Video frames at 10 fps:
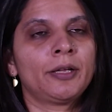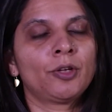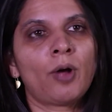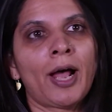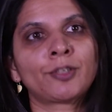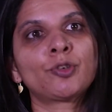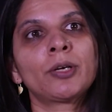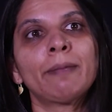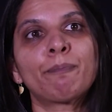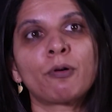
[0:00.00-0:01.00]
you know,
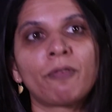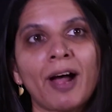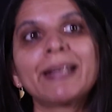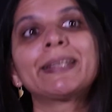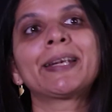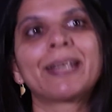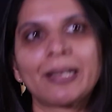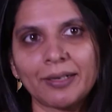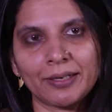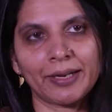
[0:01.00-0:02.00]
actually provide that
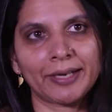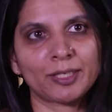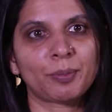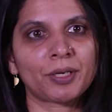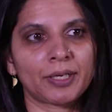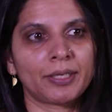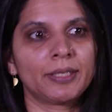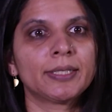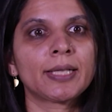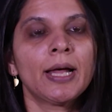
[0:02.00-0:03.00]
technical
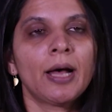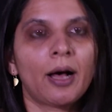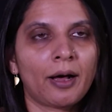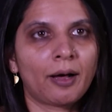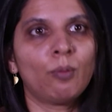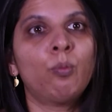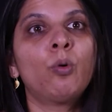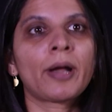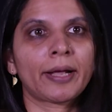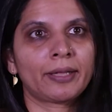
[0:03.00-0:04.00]
expertise
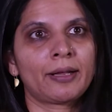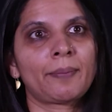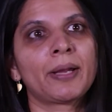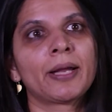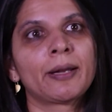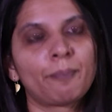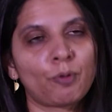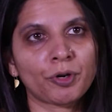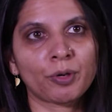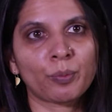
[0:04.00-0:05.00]
would, I think, be an
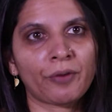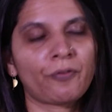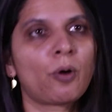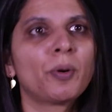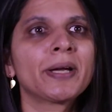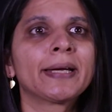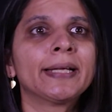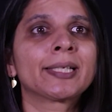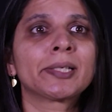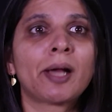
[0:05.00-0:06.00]
important way forward.
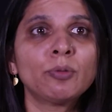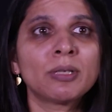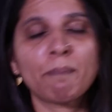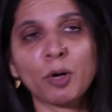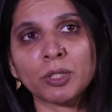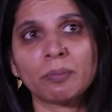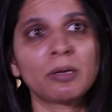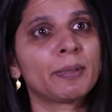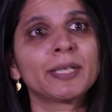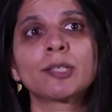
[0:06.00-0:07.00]
And it sounds impossible,
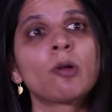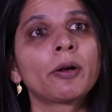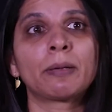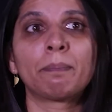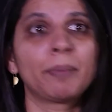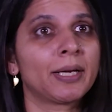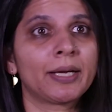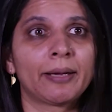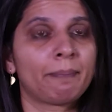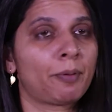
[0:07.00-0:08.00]
but it's not
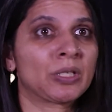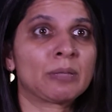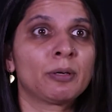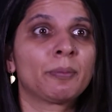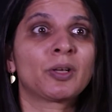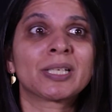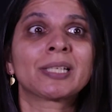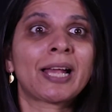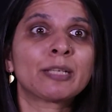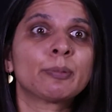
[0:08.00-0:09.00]
completely impossible because
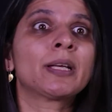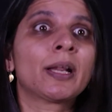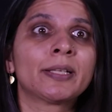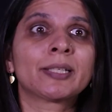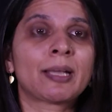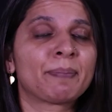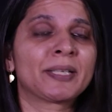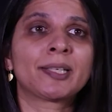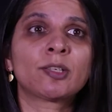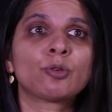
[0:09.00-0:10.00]
this has been done in some
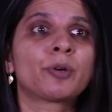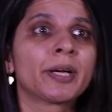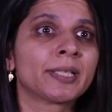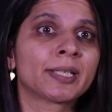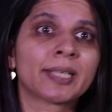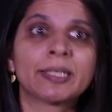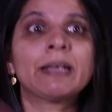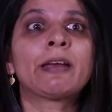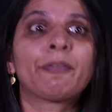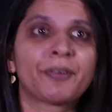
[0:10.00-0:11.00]
places to great
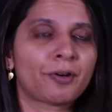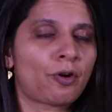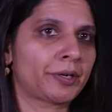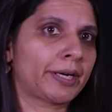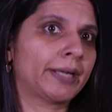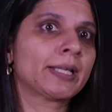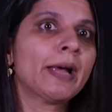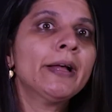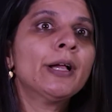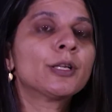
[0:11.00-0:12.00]
success in different
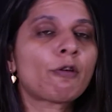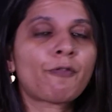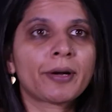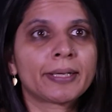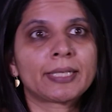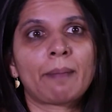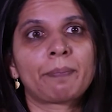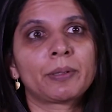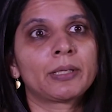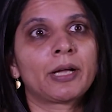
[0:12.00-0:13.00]
contexts. So for
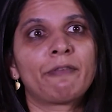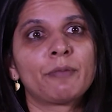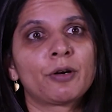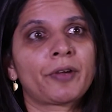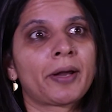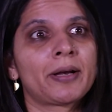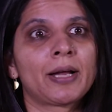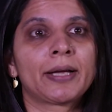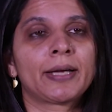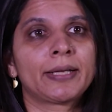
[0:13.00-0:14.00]
example, the government of
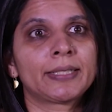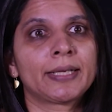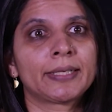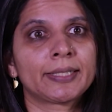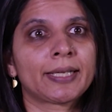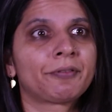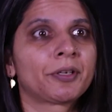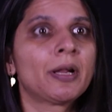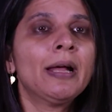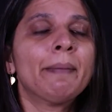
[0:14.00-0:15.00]
Kerala in
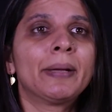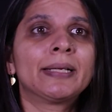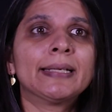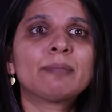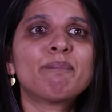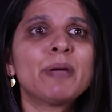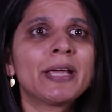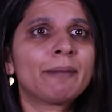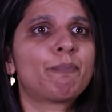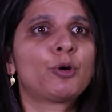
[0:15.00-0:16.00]
1997 made this
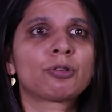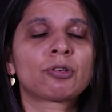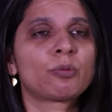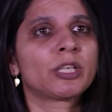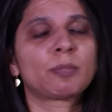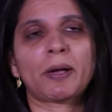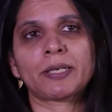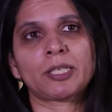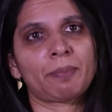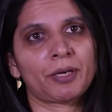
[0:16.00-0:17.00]
big push towards
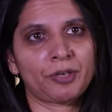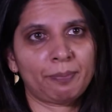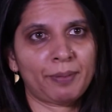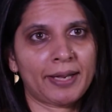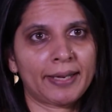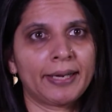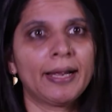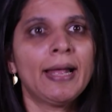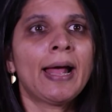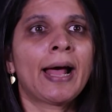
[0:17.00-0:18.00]
participatory
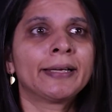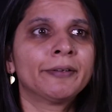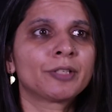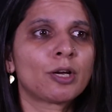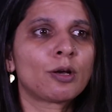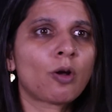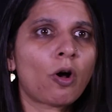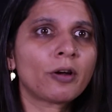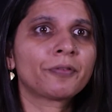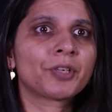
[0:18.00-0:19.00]
planning, and there was a
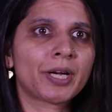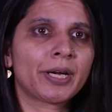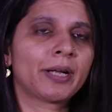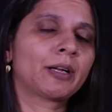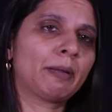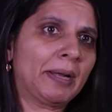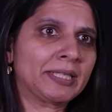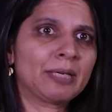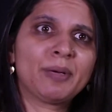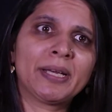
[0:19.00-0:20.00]
lot of training and
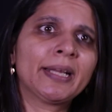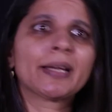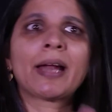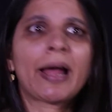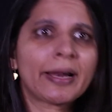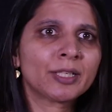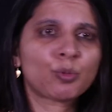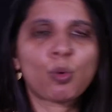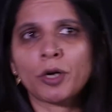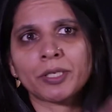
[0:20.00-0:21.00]
capacity building. It had
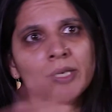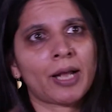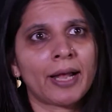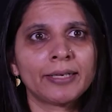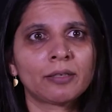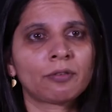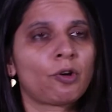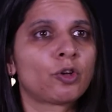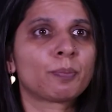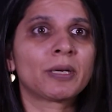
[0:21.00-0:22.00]
its warts, it had its
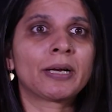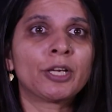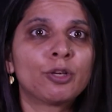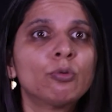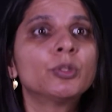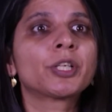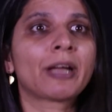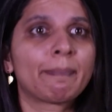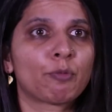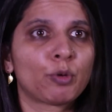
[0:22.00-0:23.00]
flaws, but a huge
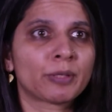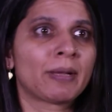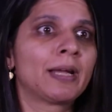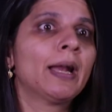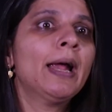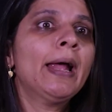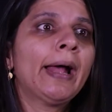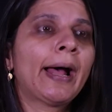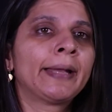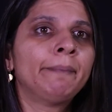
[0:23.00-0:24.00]
attempt was made,
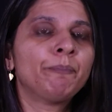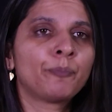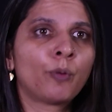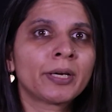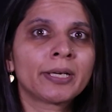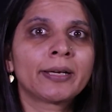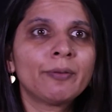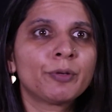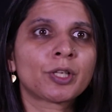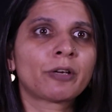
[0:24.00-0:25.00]
and what it
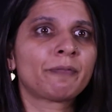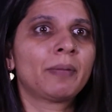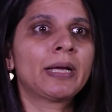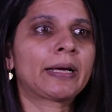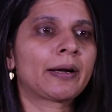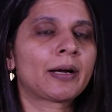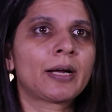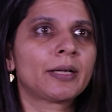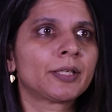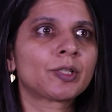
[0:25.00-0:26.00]
did was sort of make
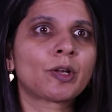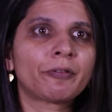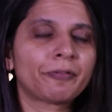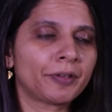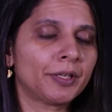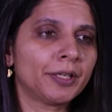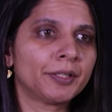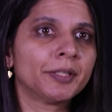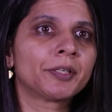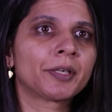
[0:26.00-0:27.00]
Kerala the sort of
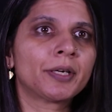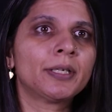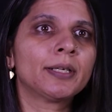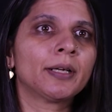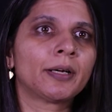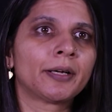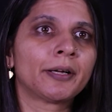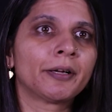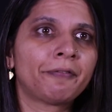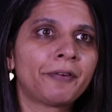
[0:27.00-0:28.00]
the
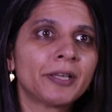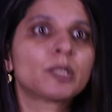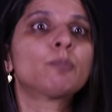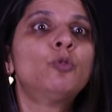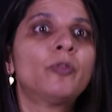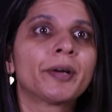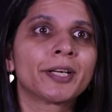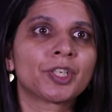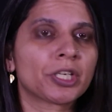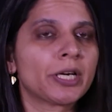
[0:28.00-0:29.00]
real first mover
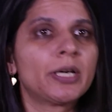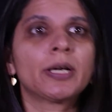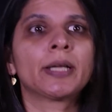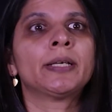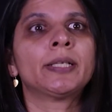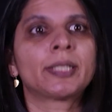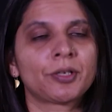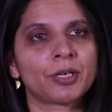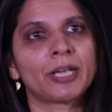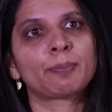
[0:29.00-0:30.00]
and shaker in
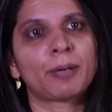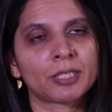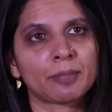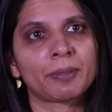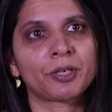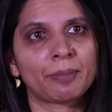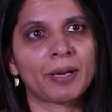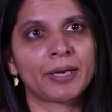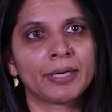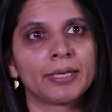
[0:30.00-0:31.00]
decentralized
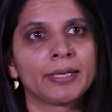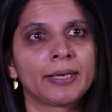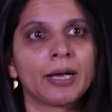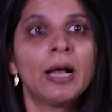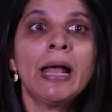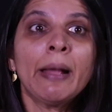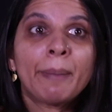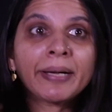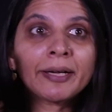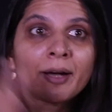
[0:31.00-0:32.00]
participatory planning in India.
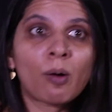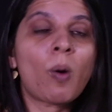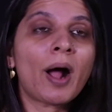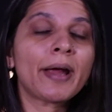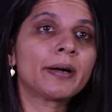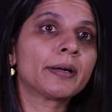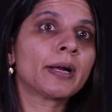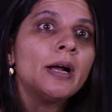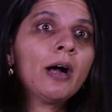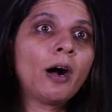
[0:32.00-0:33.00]
But it required